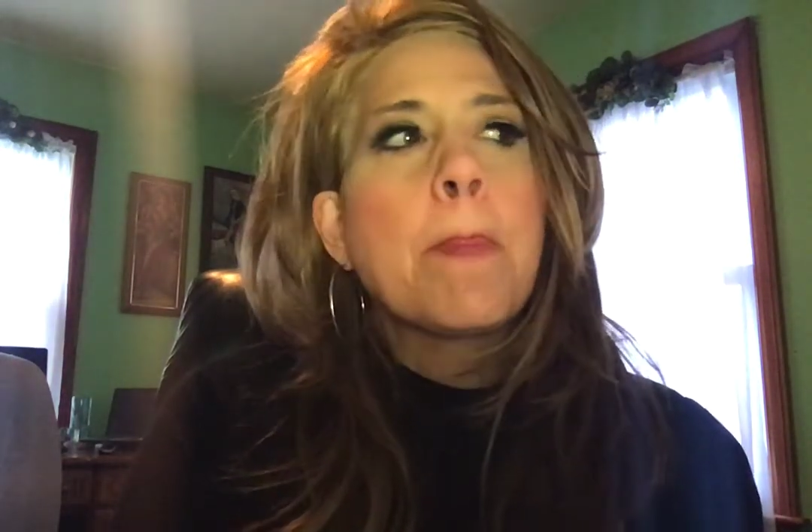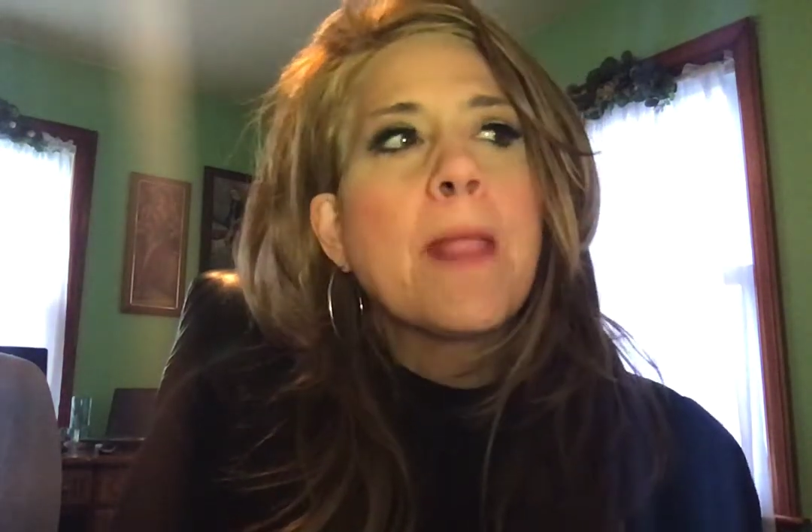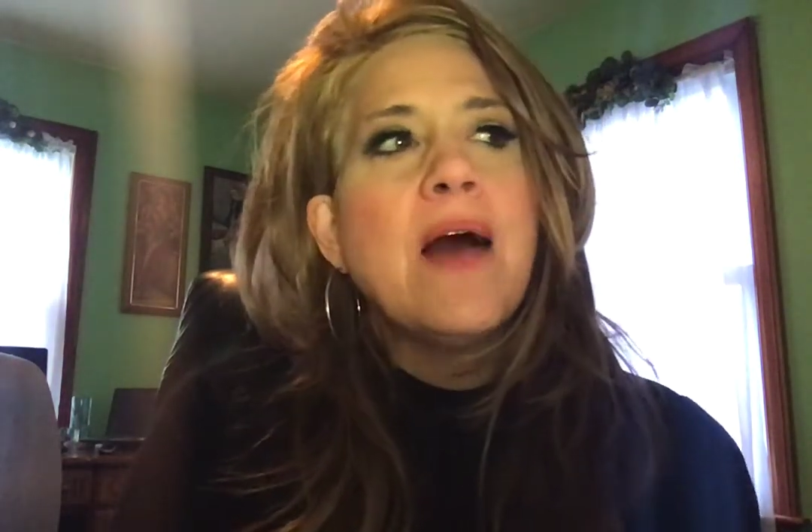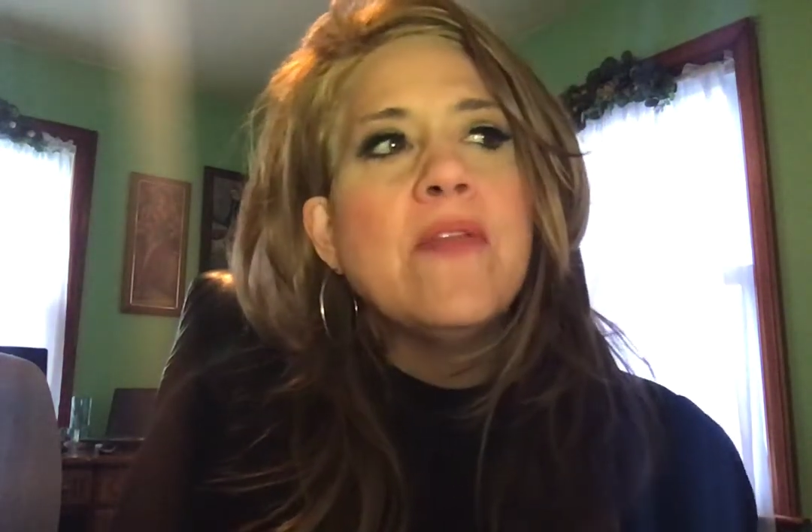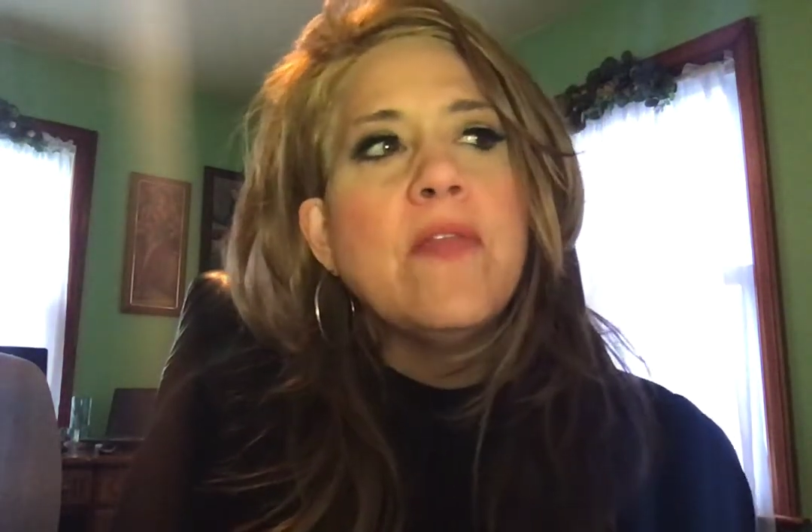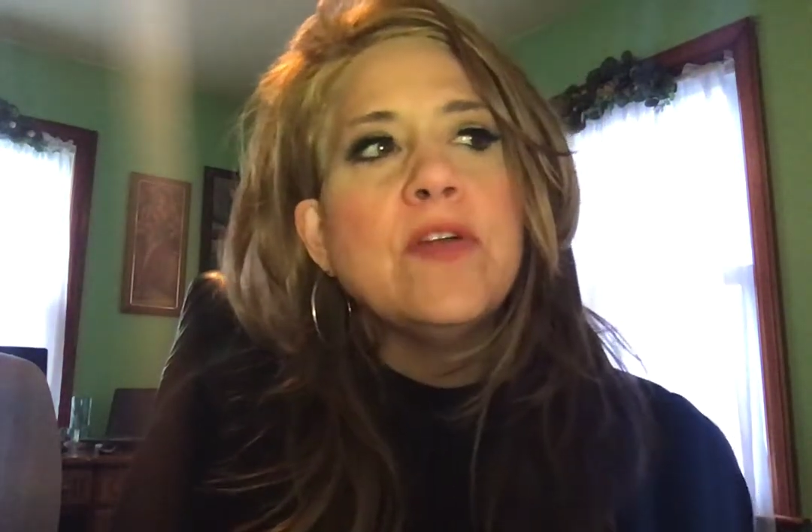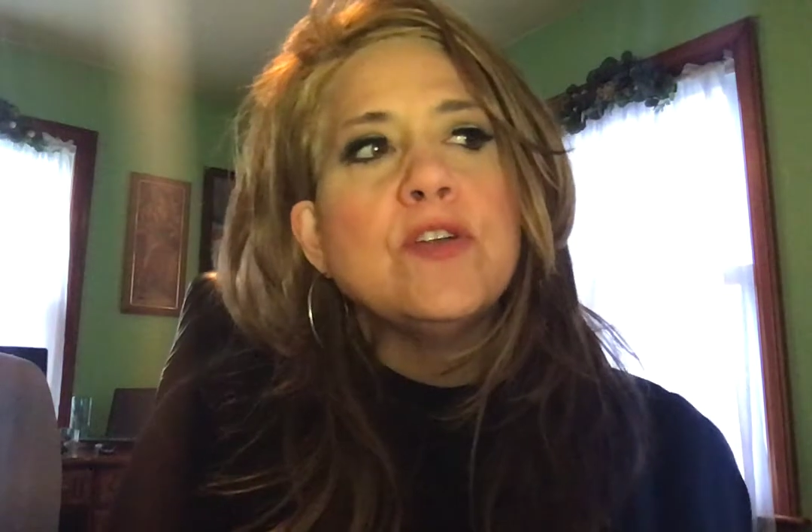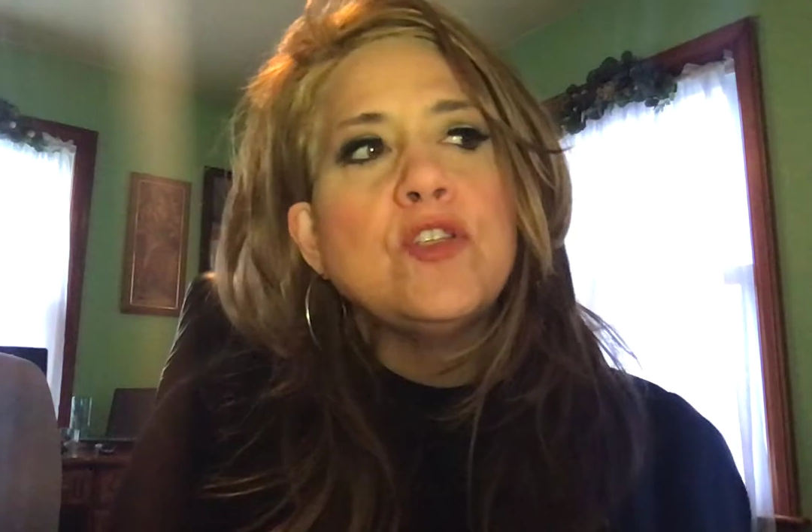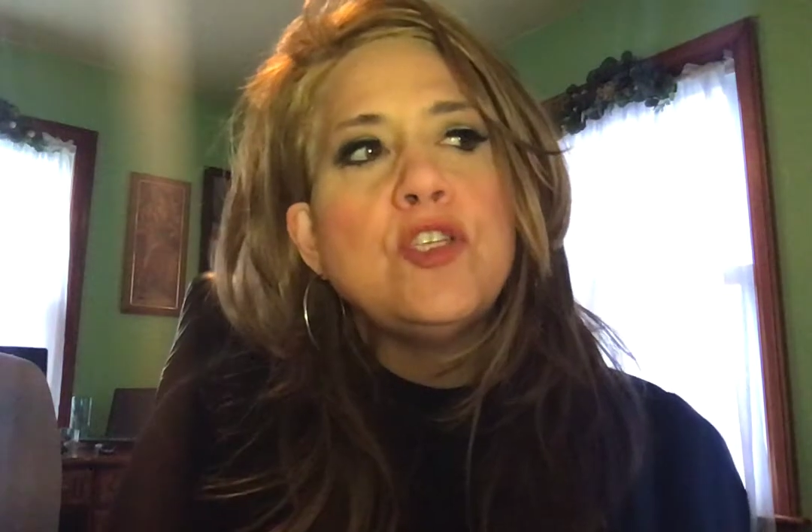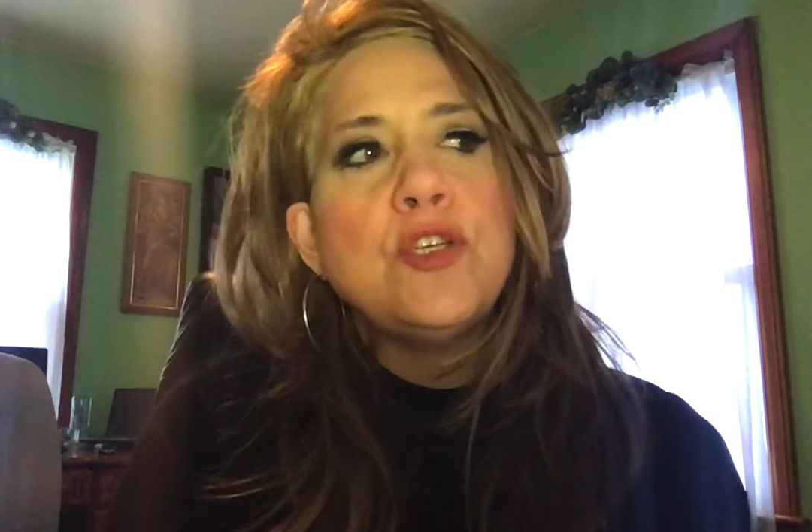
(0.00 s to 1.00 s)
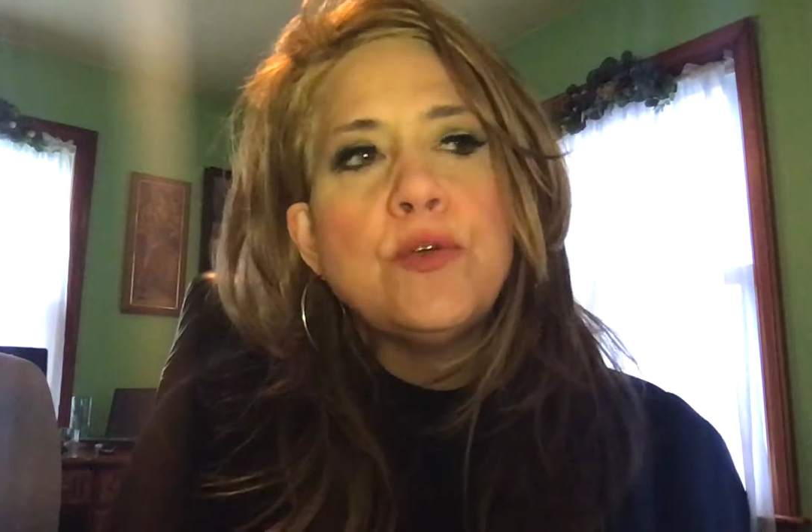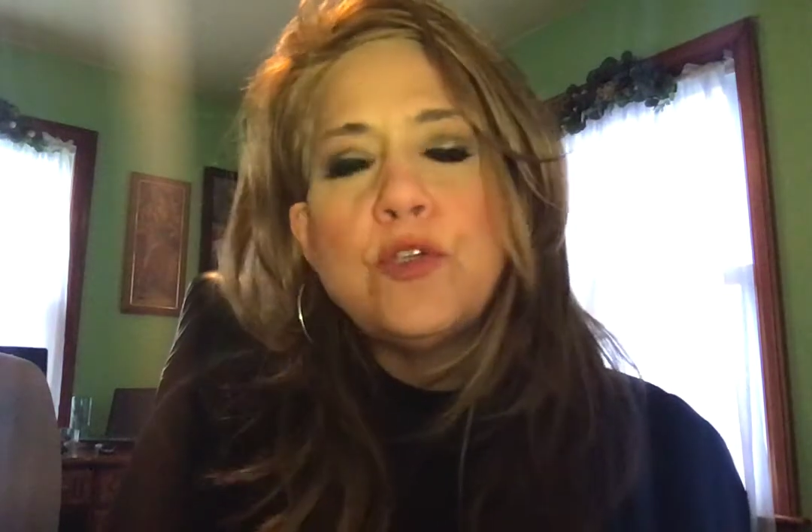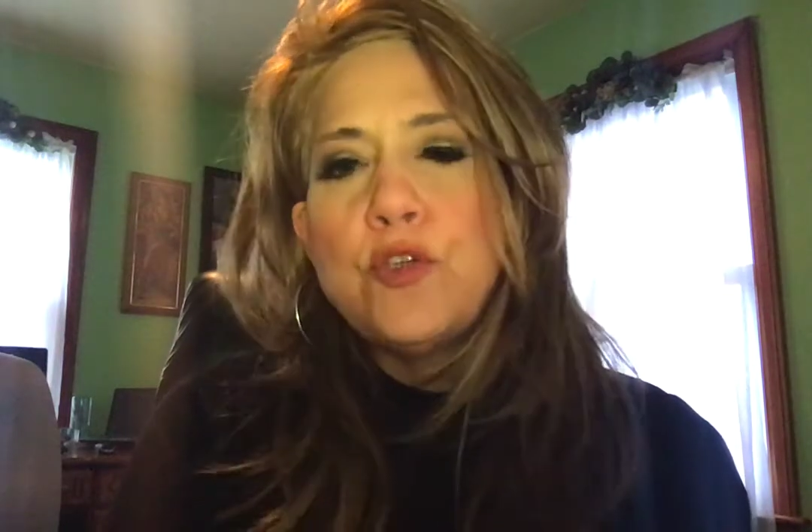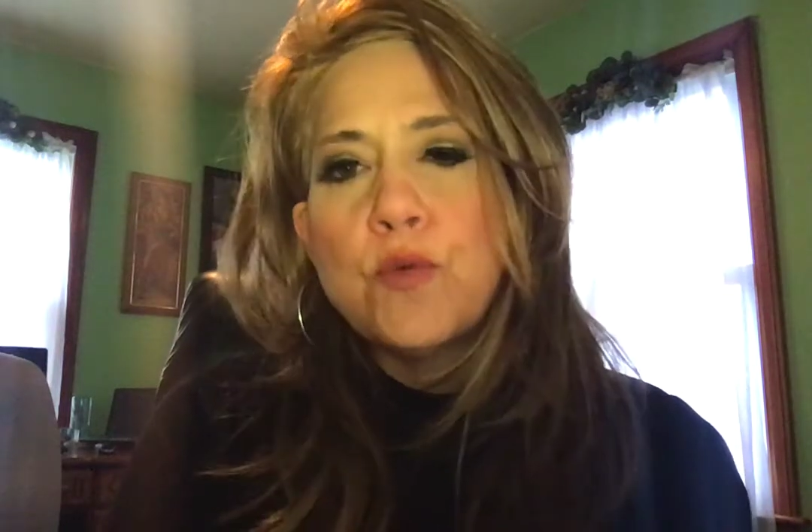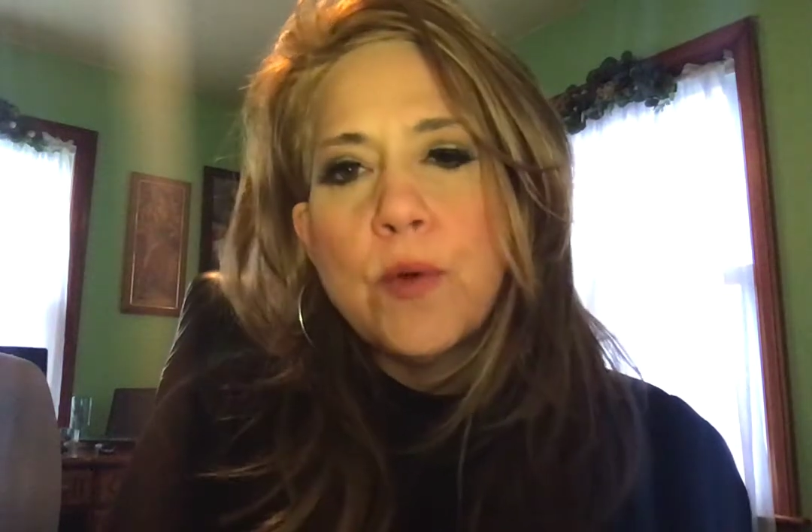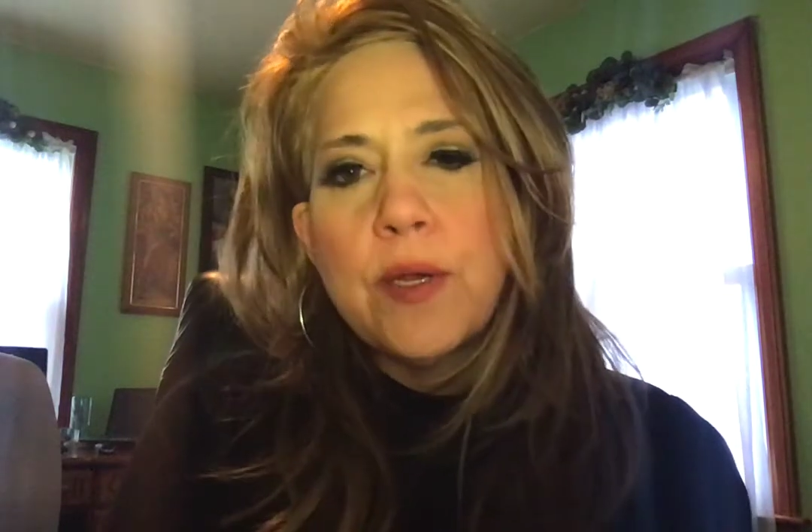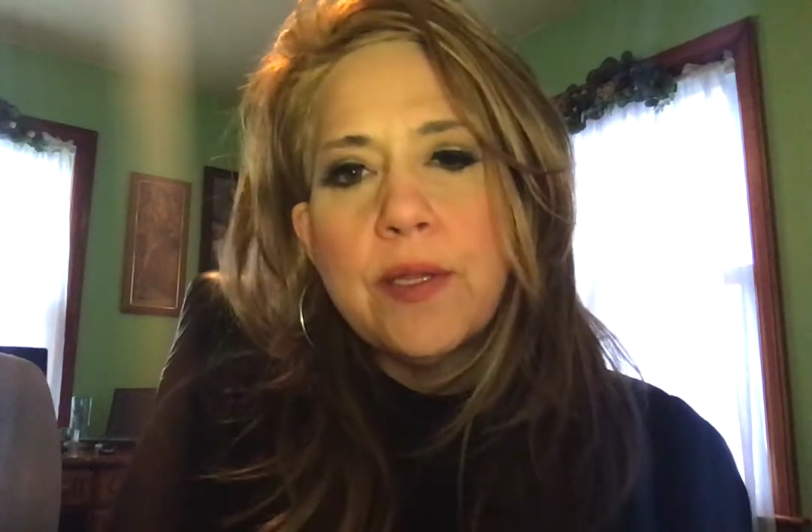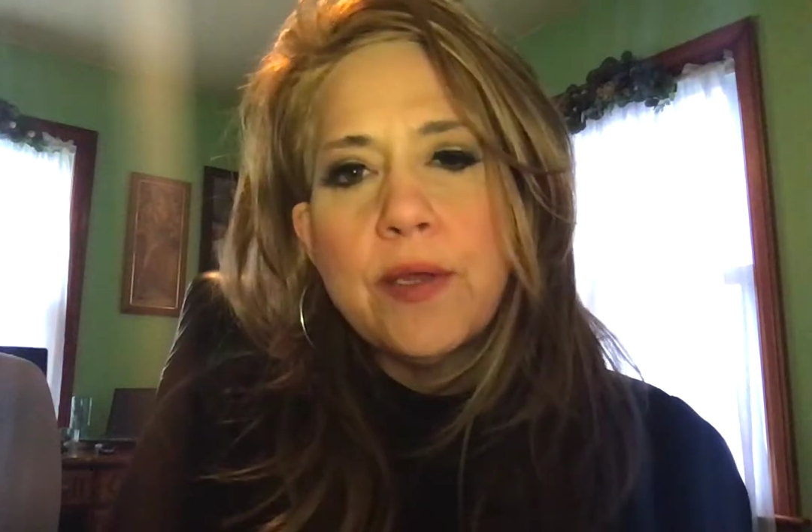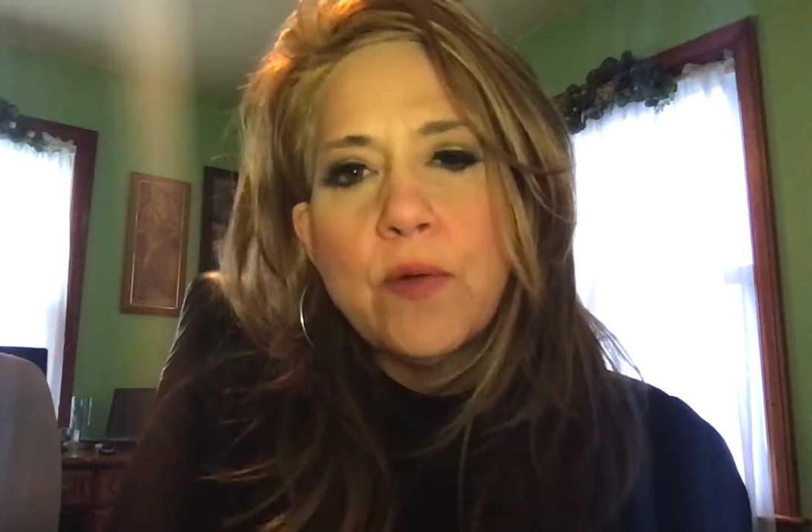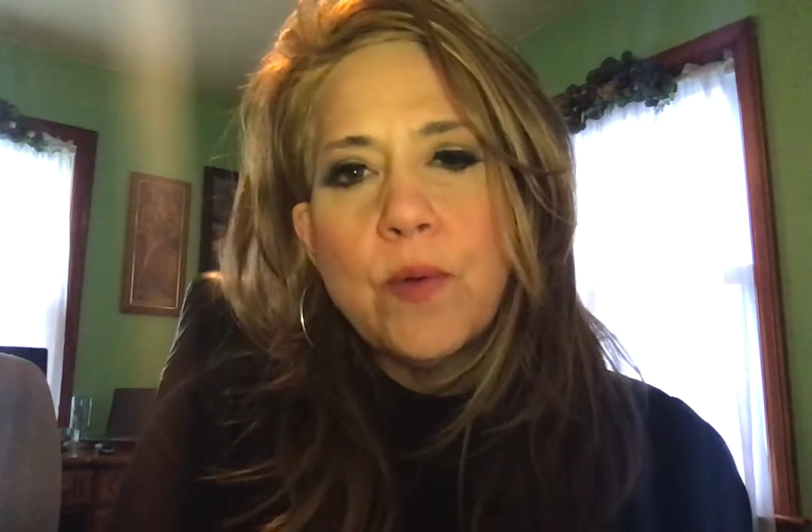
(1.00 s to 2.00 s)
And then there's 2 short little